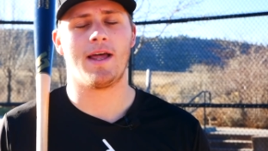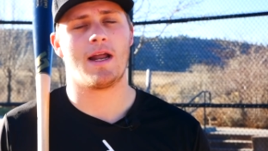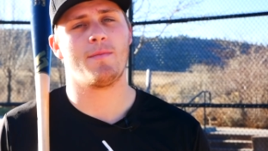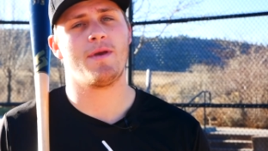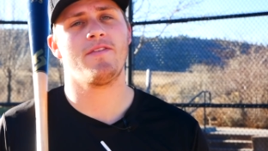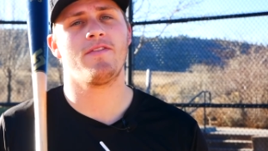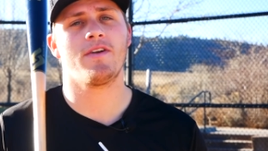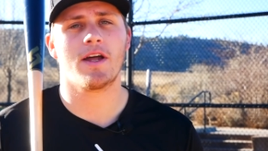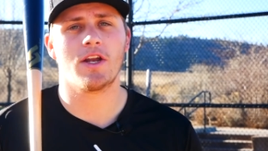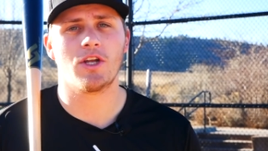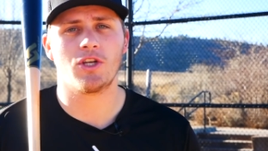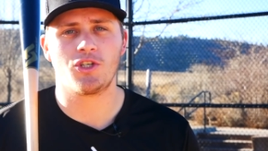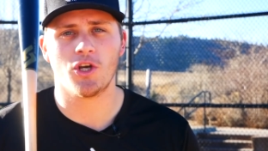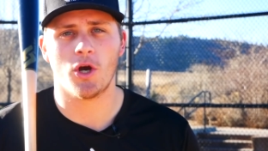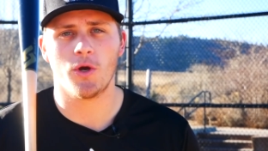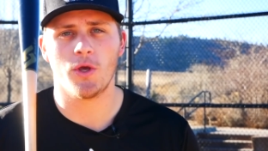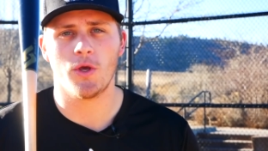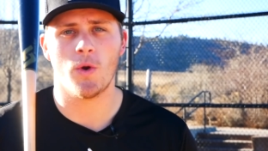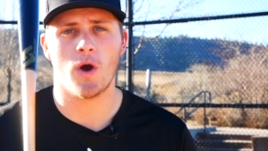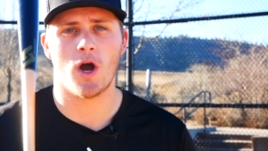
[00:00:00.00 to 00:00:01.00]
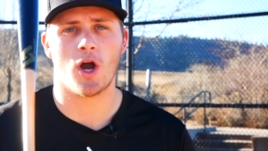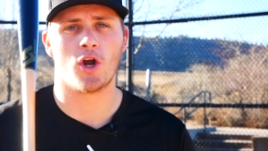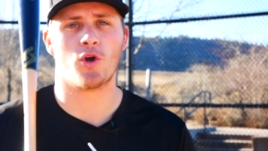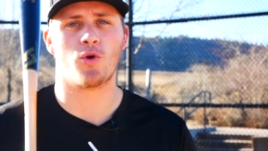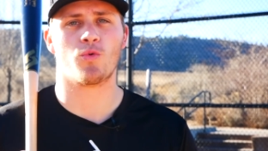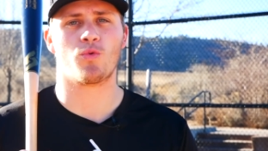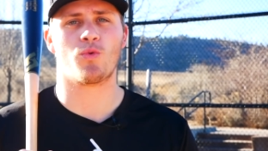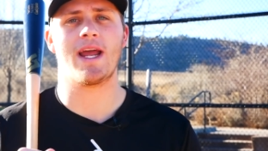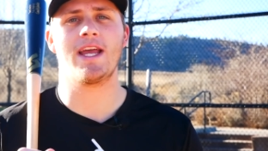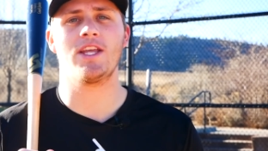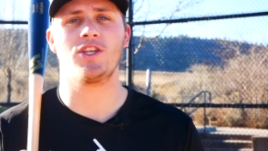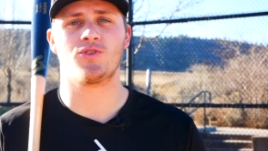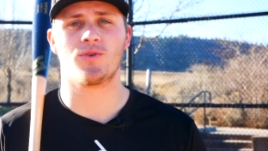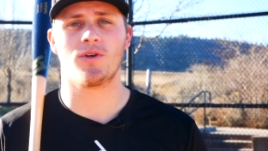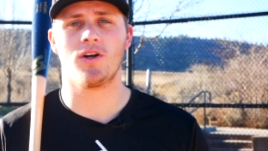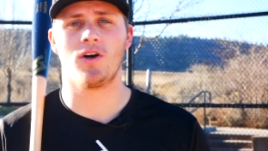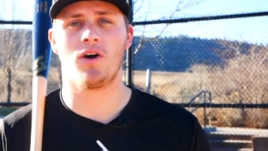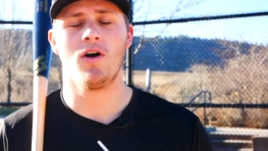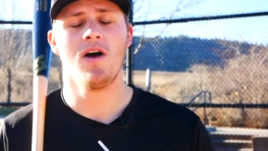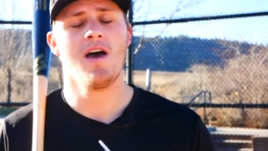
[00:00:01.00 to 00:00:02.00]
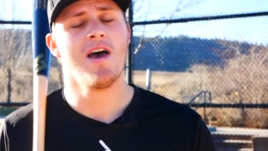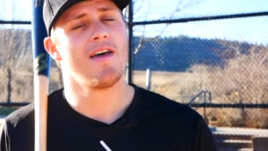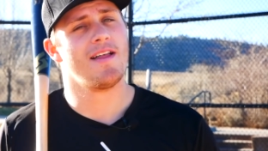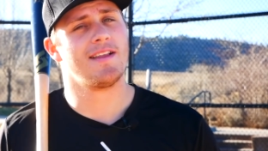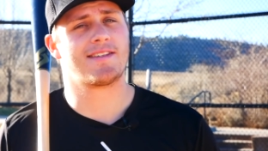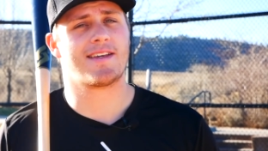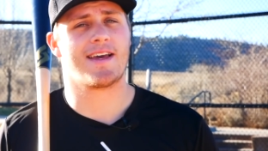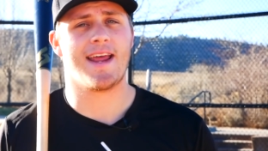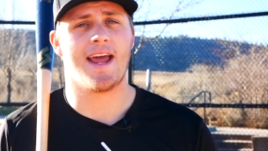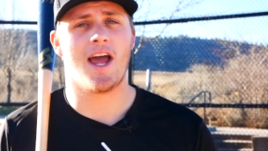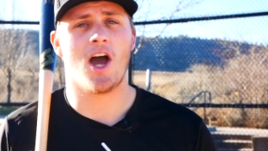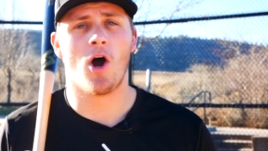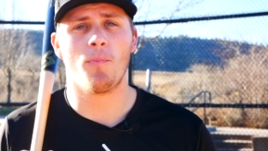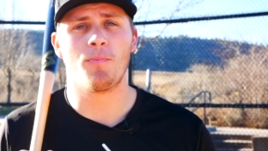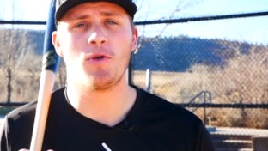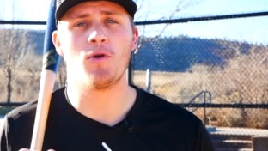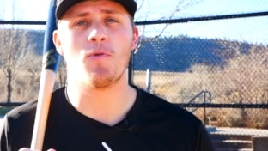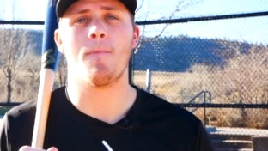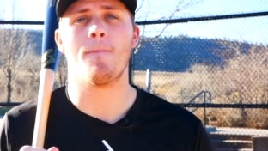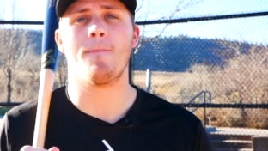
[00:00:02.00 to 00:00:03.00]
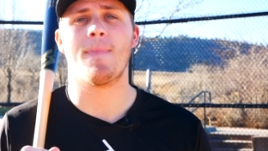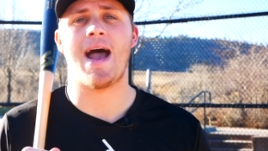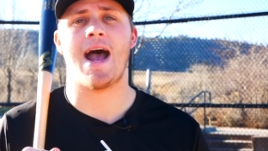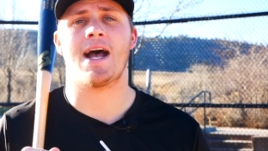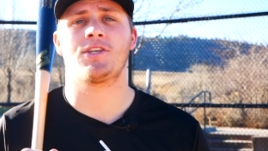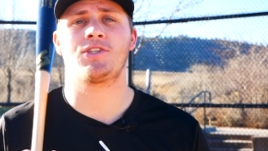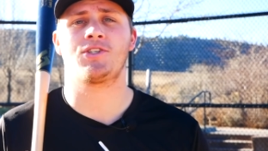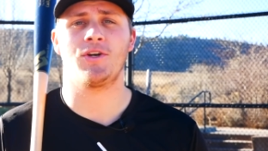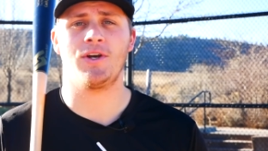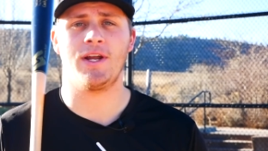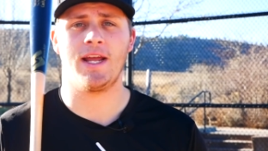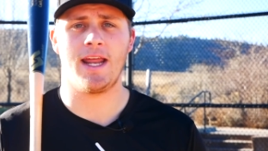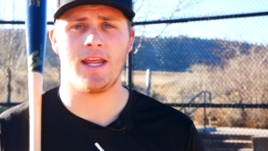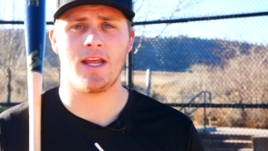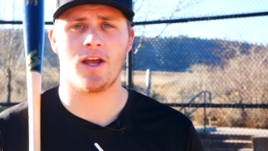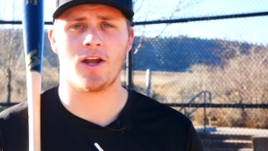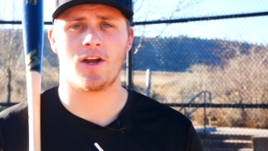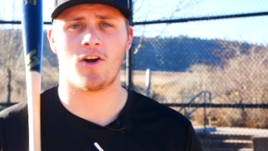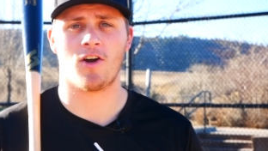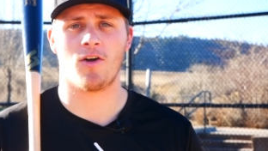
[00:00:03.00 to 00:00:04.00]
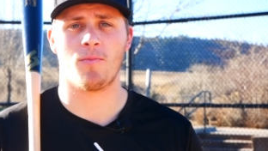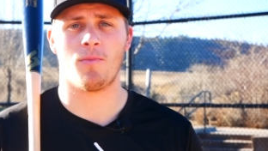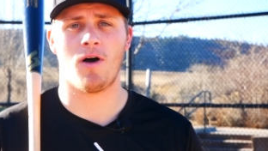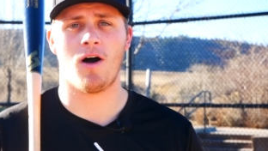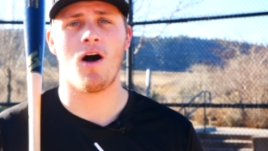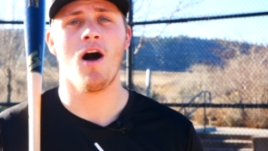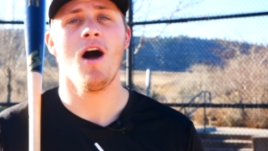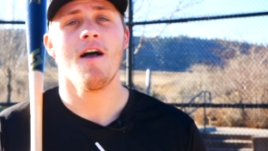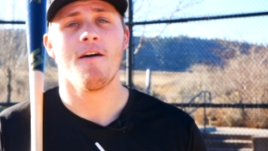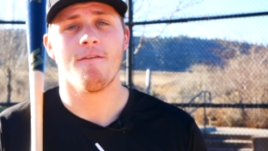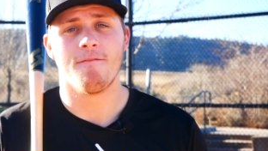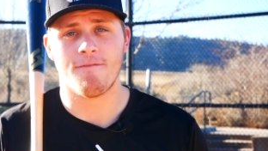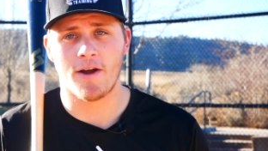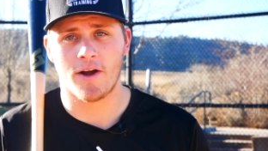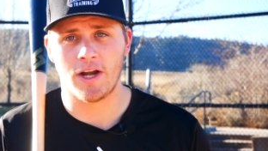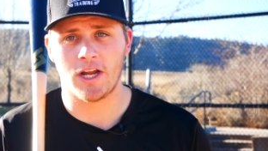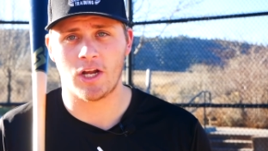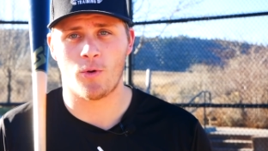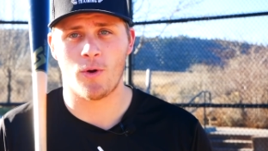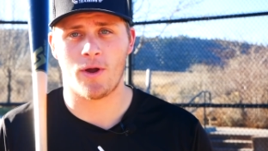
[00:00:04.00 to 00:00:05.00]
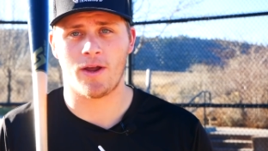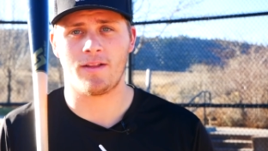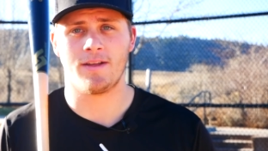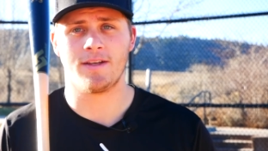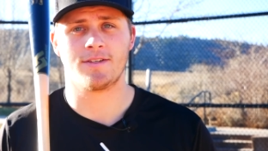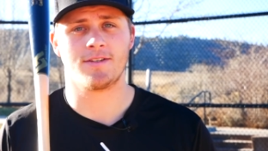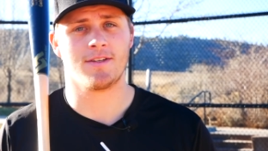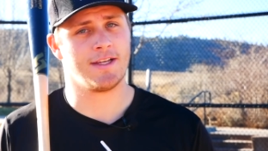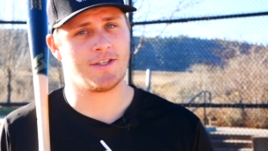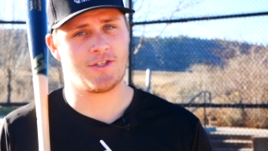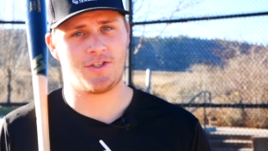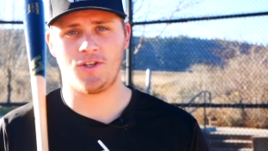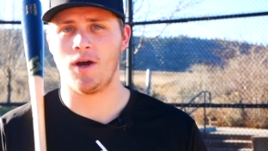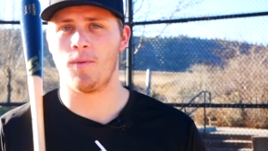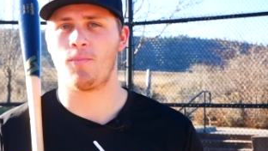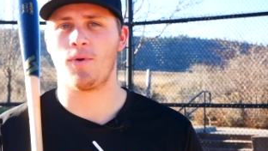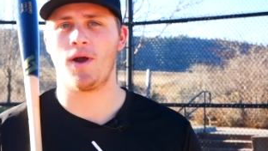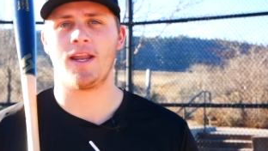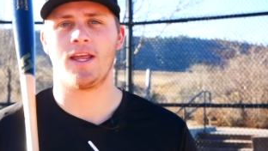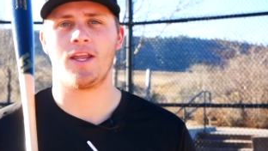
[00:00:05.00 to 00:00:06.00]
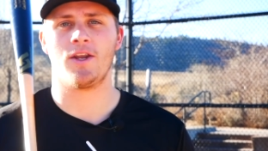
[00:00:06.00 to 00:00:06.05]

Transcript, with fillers: And I'm even gonna show you a great drill that's gonna help you master hitting a curveball very quickly. So let's jump right